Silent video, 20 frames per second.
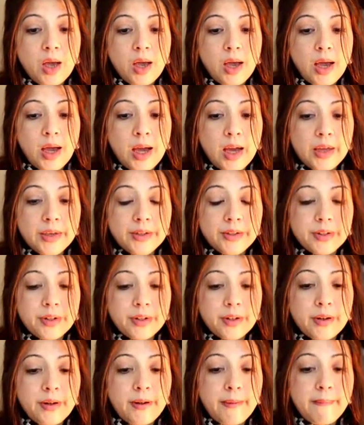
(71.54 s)
And
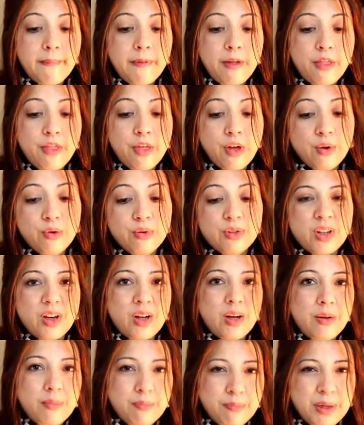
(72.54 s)
those
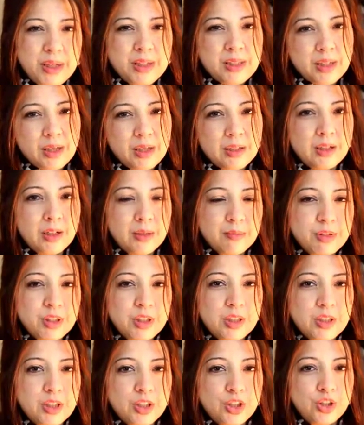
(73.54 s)
are basic terms and
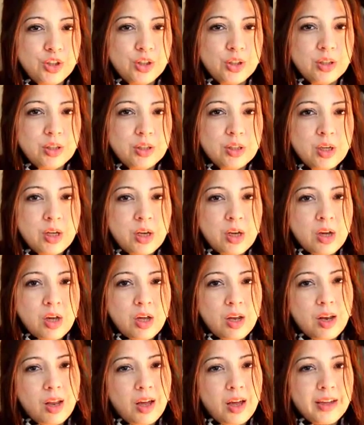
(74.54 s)
conditions
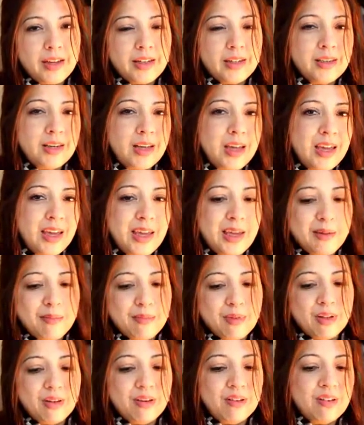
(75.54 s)
like name
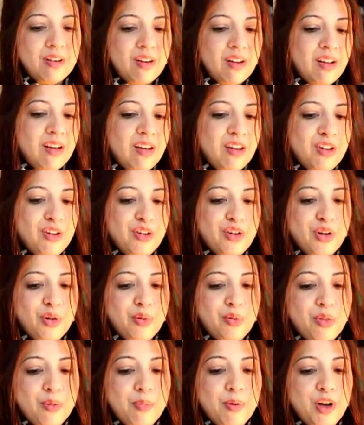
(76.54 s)
and
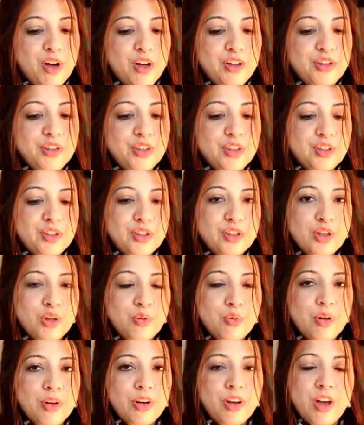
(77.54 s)
the parties and so
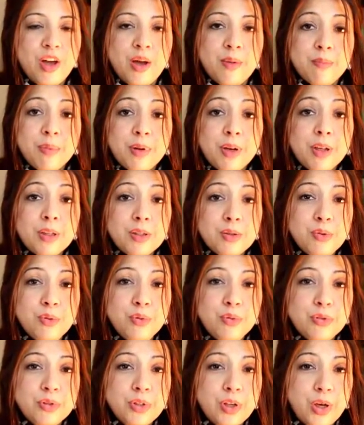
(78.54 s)
on. But it's
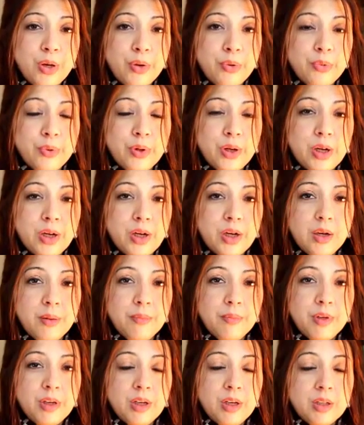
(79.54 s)
also,
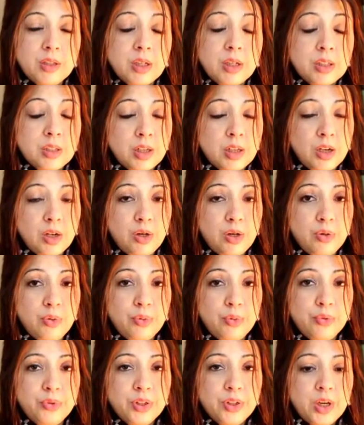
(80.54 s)
it does
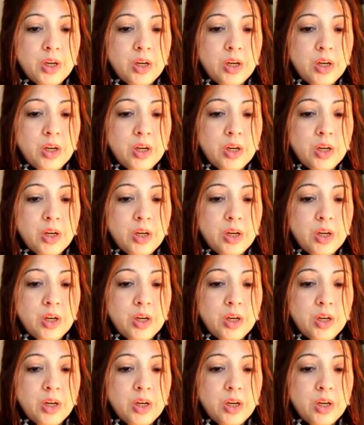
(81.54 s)
include